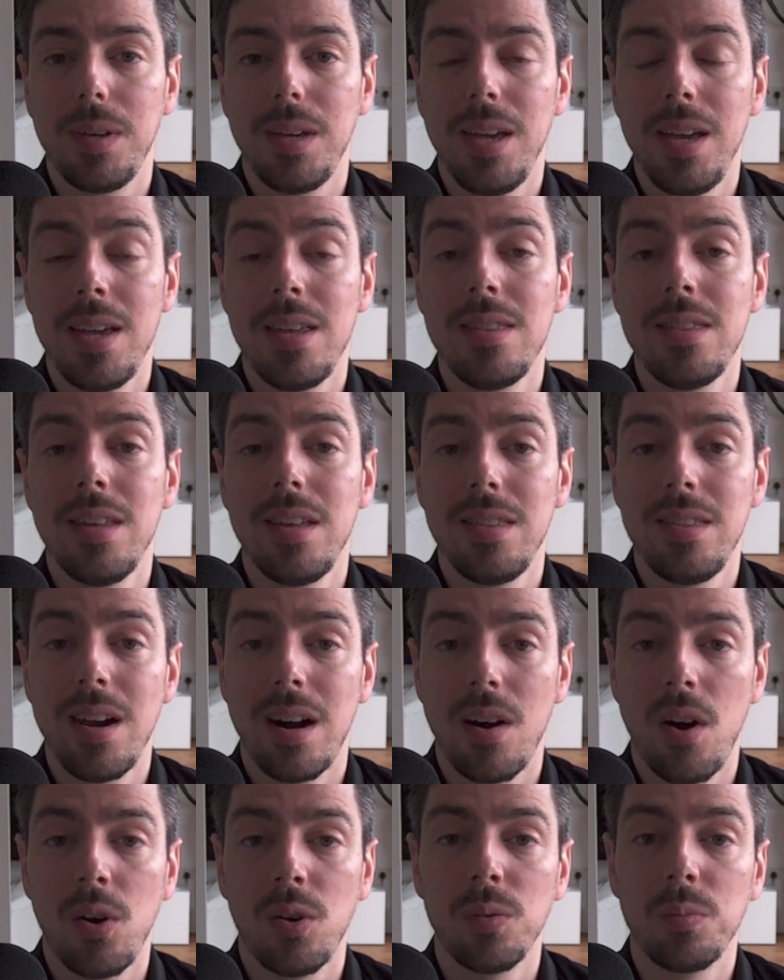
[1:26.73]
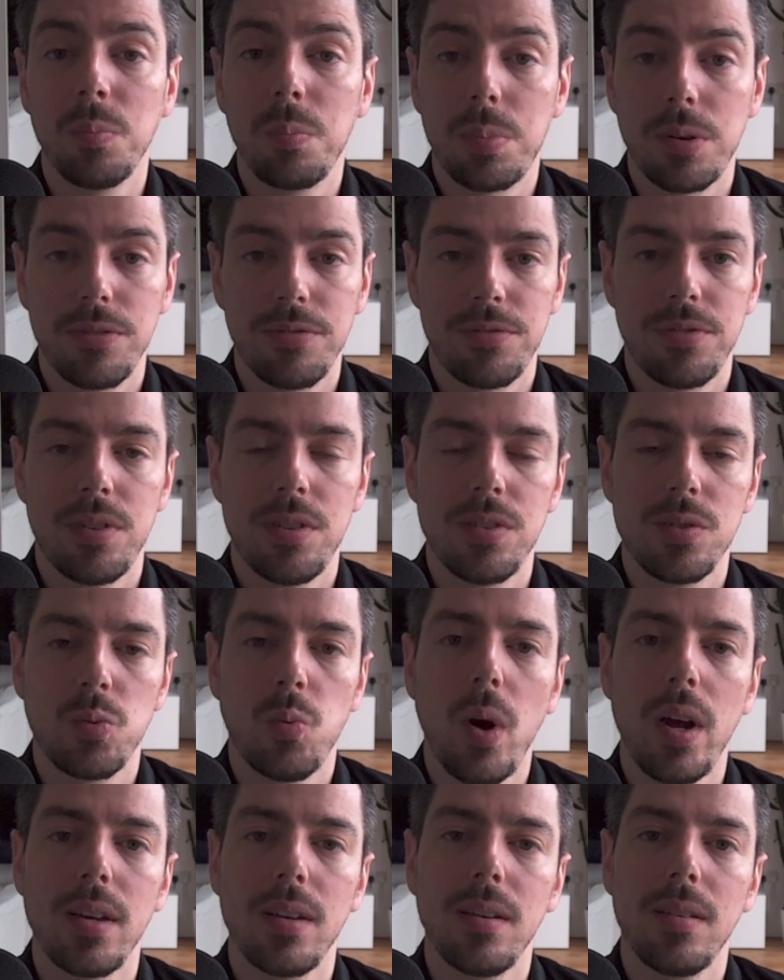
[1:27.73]
in their own preferred
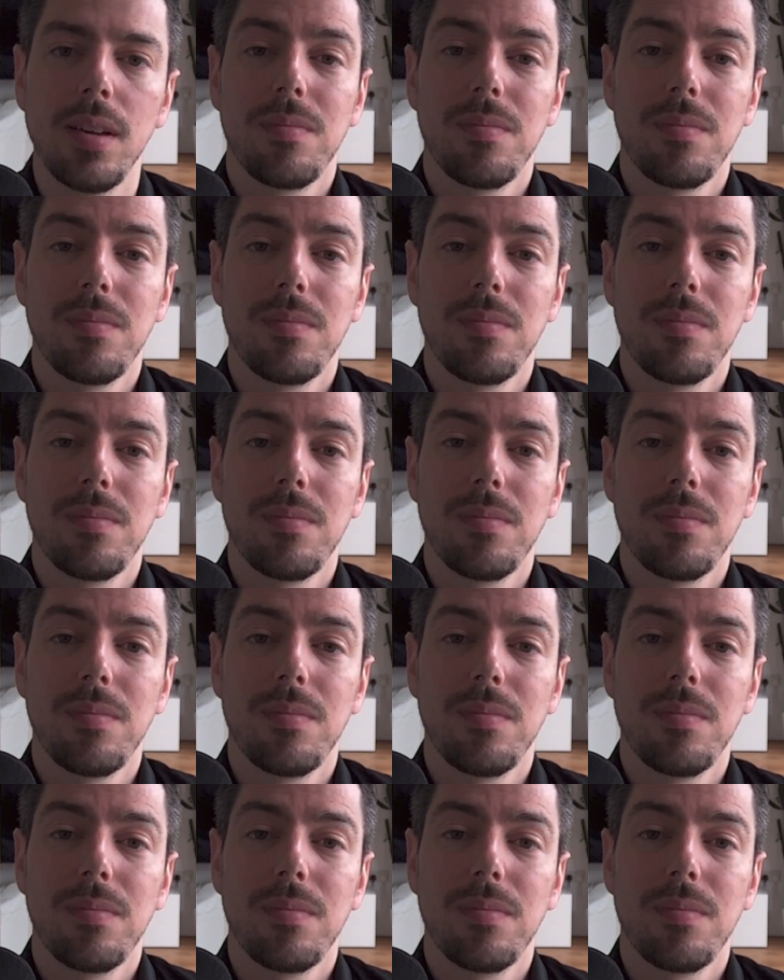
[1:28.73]
way.